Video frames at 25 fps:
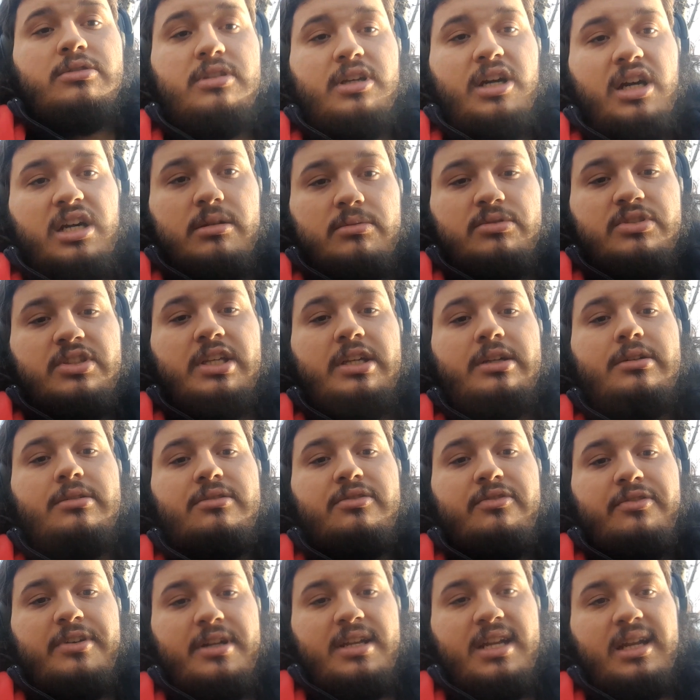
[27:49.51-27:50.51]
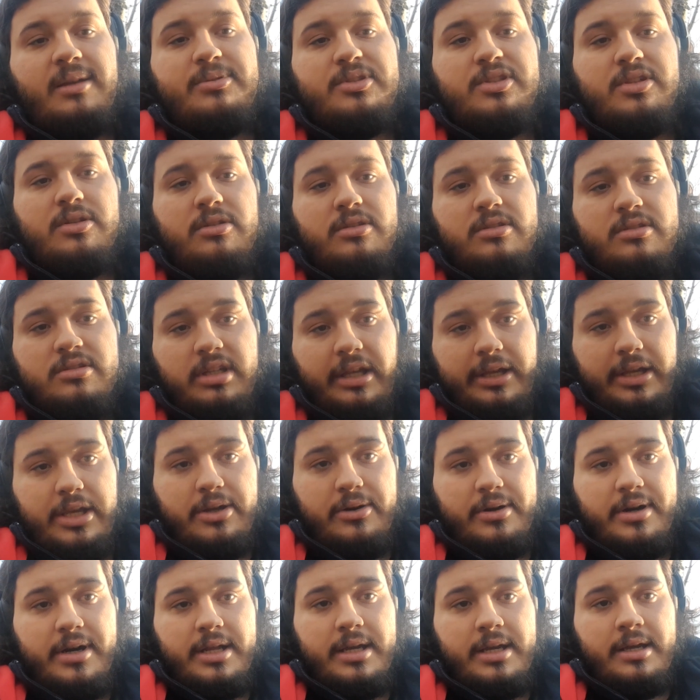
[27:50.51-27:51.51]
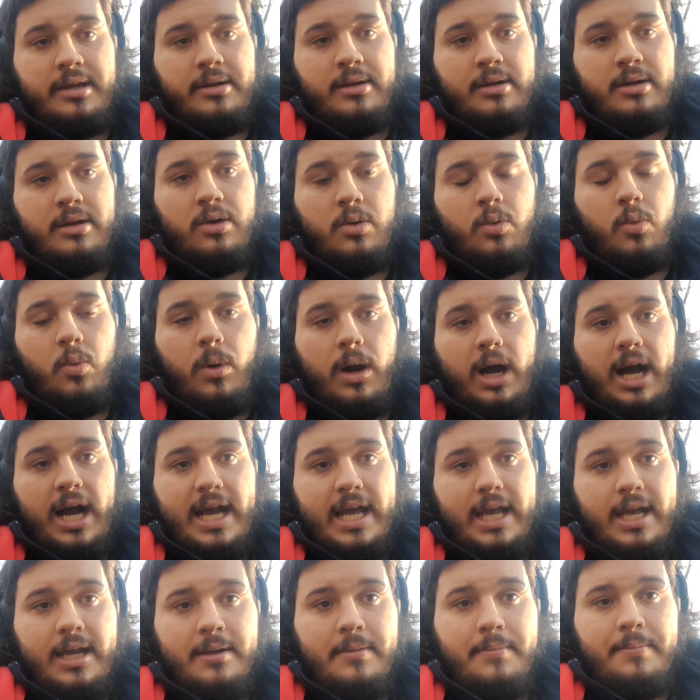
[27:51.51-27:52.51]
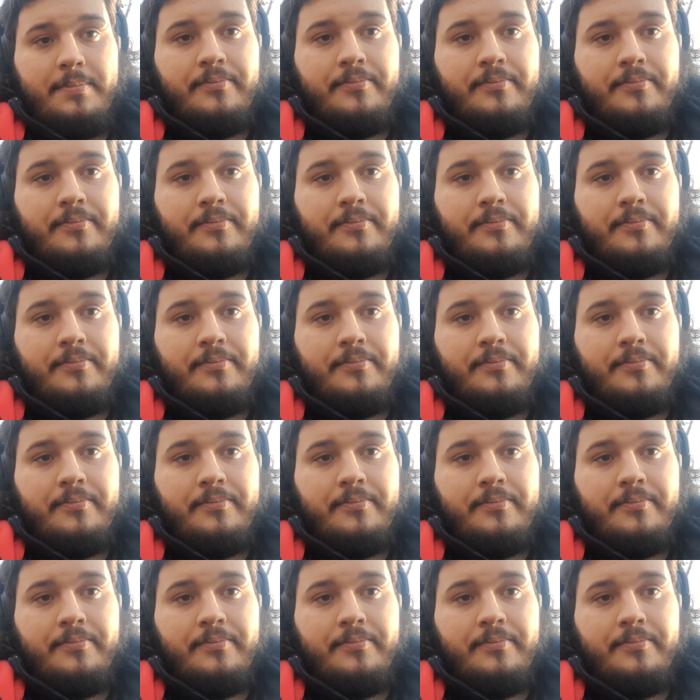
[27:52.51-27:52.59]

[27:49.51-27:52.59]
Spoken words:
arms he could feel absolute security. Why?